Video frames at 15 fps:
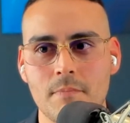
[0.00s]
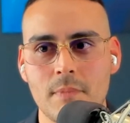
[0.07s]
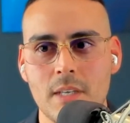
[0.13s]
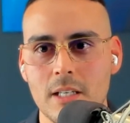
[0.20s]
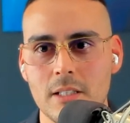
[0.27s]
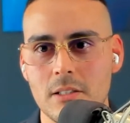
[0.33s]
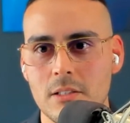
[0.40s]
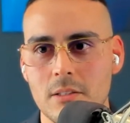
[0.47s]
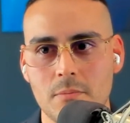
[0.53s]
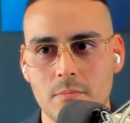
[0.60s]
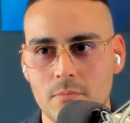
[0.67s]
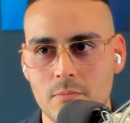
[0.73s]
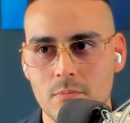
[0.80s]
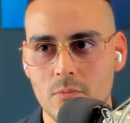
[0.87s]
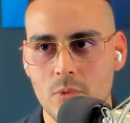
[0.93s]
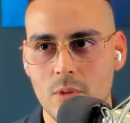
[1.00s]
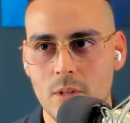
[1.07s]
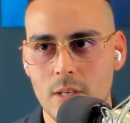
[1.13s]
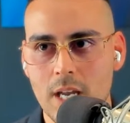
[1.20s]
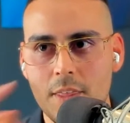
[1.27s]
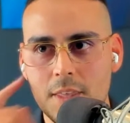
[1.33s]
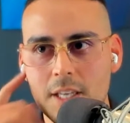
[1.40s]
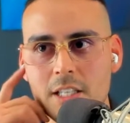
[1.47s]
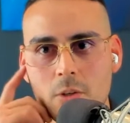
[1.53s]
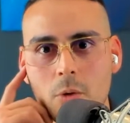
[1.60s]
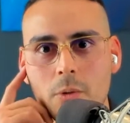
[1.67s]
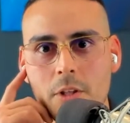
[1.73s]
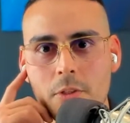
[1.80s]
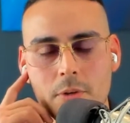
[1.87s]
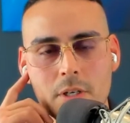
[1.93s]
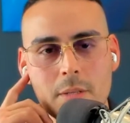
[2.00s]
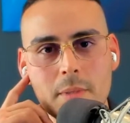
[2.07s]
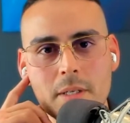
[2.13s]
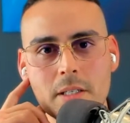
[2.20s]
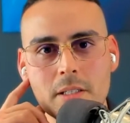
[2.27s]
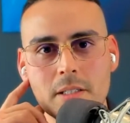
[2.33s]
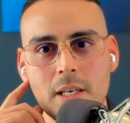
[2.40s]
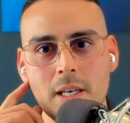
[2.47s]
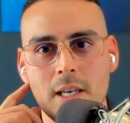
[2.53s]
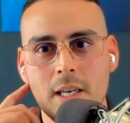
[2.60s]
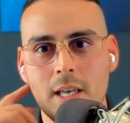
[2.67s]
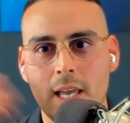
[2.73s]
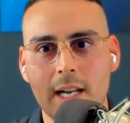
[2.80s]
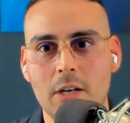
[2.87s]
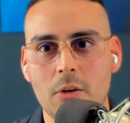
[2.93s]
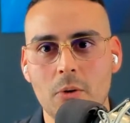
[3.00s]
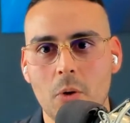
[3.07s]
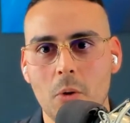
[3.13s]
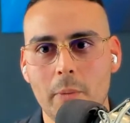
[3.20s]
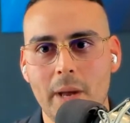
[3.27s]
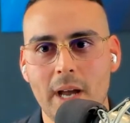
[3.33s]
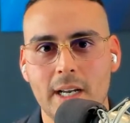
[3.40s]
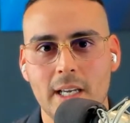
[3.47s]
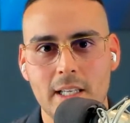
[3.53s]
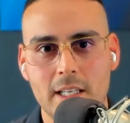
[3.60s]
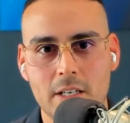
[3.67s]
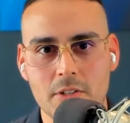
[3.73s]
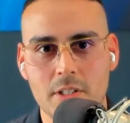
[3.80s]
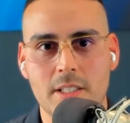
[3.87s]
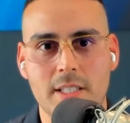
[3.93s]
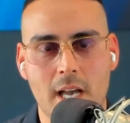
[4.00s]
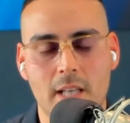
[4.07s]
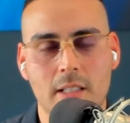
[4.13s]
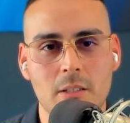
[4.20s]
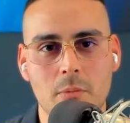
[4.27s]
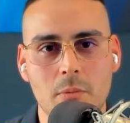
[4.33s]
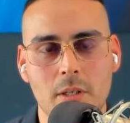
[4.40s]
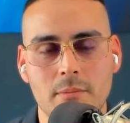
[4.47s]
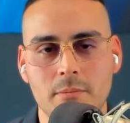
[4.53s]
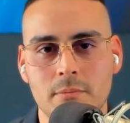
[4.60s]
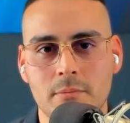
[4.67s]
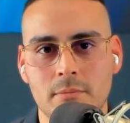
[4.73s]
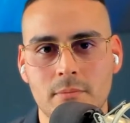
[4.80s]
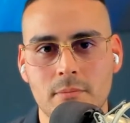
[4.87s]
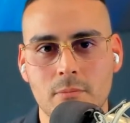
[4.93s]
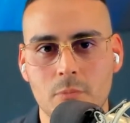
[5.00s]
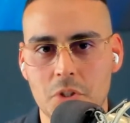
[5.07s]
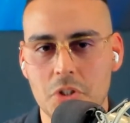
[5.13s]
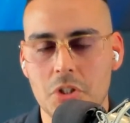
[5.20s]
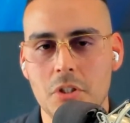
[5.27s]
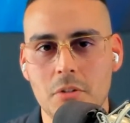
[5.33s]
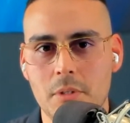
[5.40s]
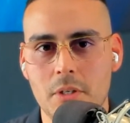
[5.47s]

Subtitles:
It's Yeah, I think it's only 30 minutes, and I don't hold back. Here's exactly what to do.